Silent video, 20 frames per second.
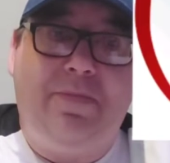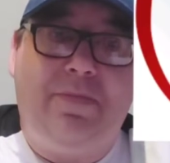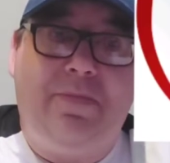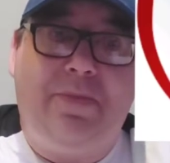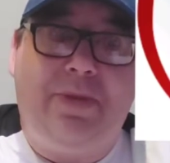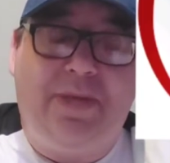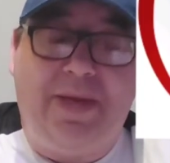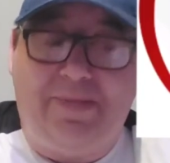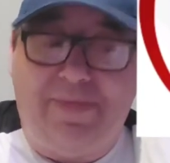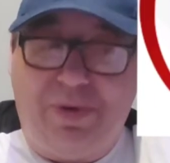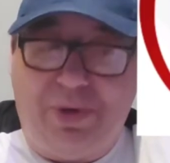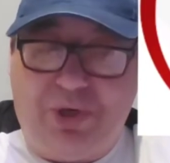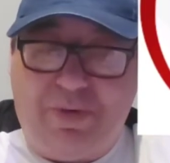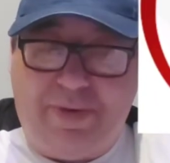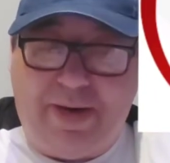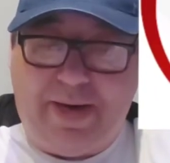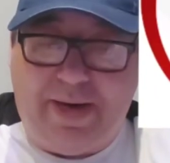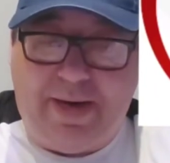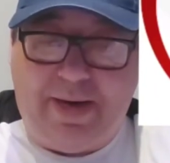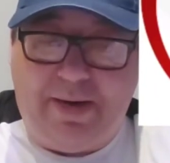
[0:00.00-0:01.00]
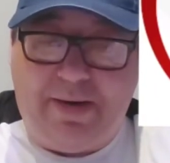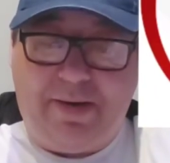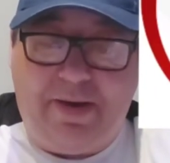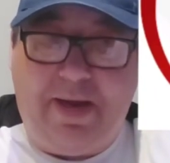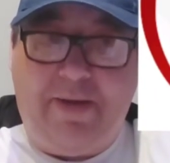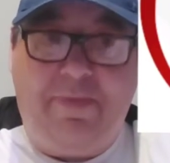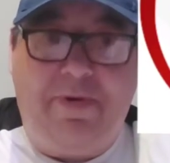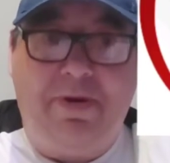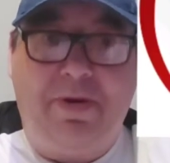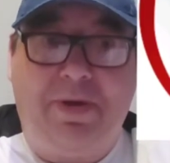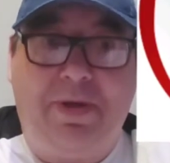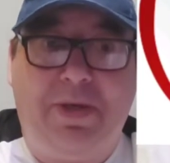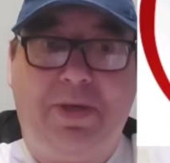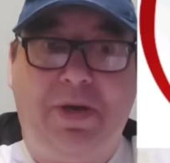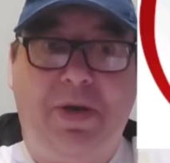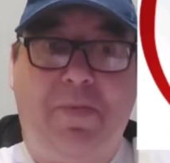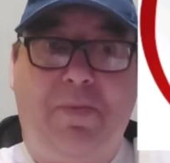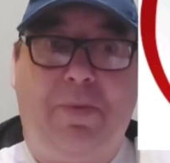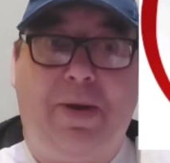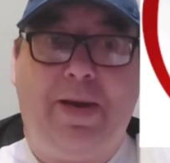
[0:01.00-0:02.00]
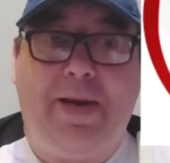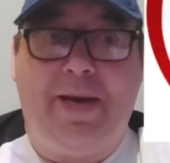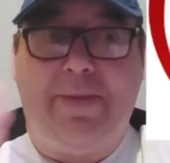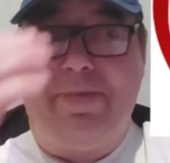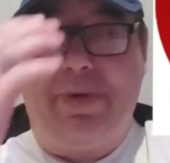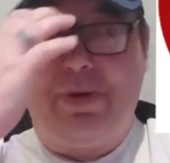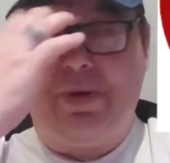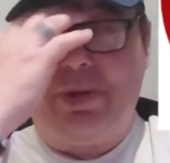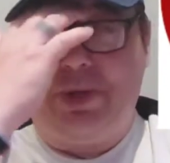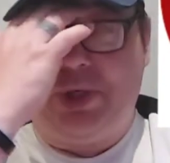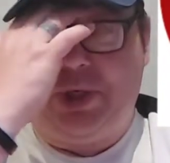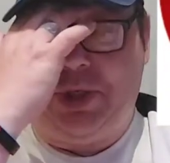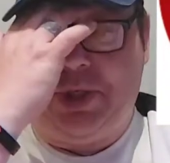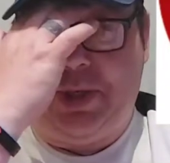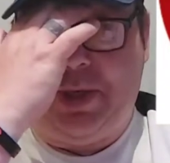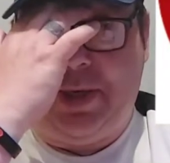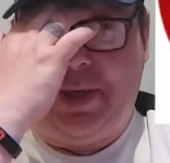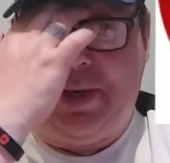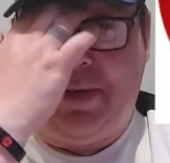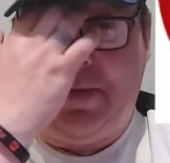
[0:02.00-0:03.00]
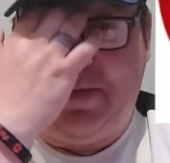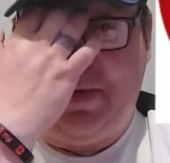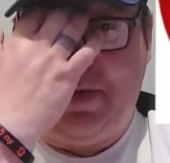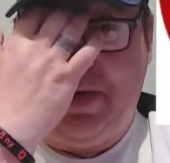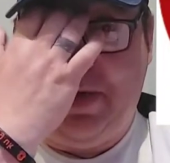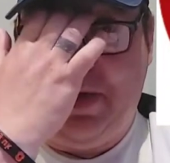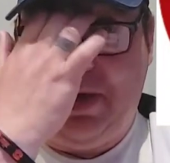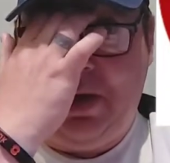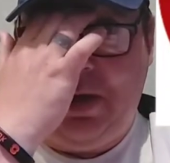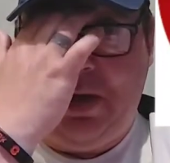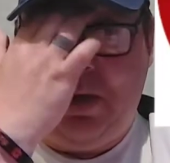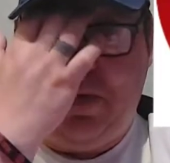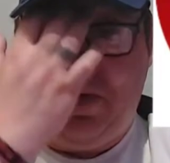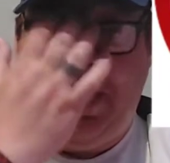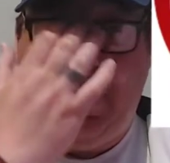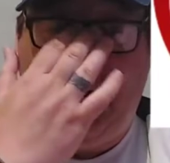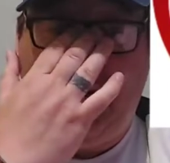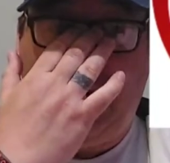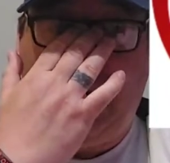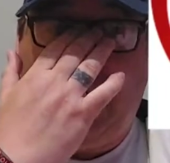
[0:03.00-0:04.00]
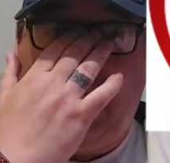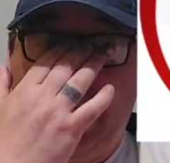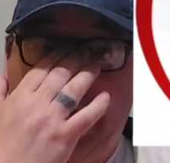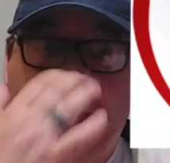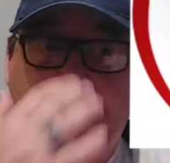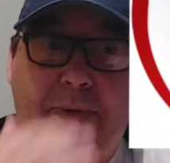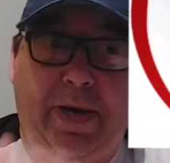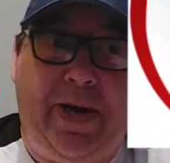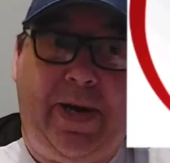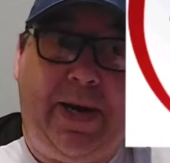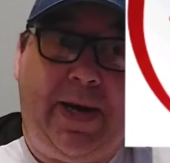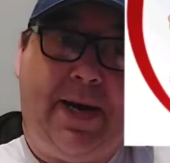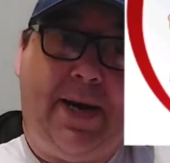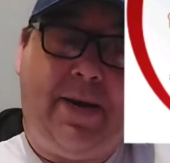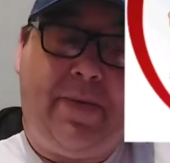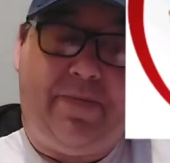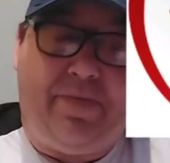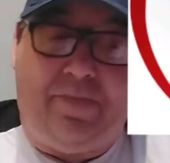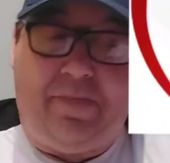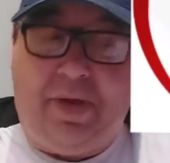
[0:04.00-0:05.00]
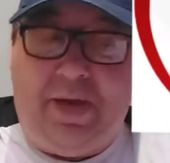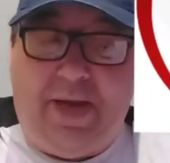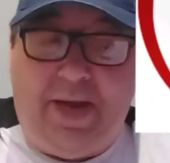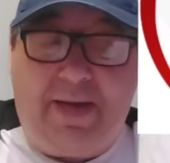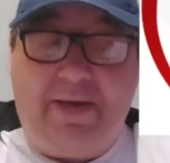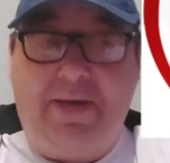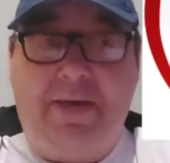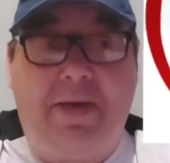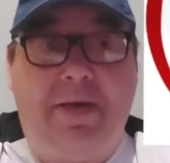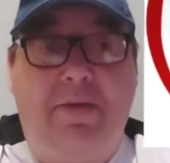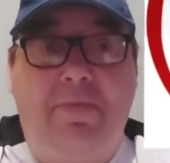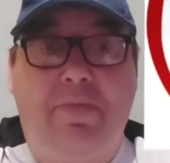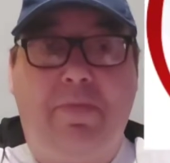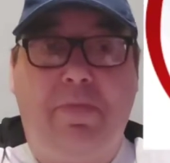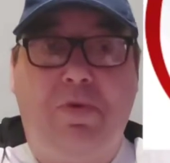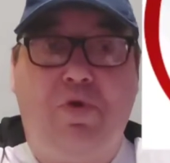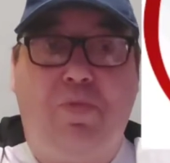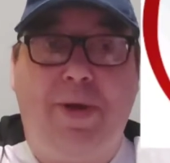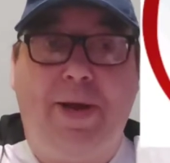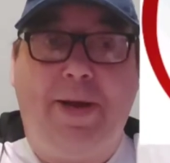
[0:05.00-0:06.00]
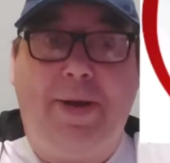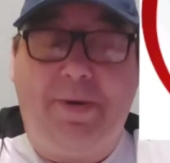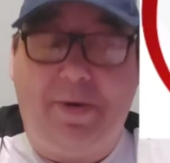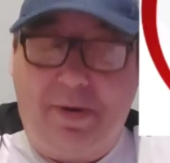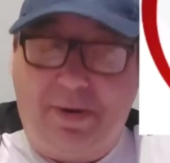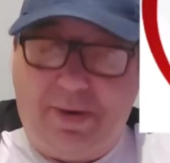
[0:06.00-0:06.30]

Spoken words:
say much about him because he's not playing much, and with Collins being out, he had to come in.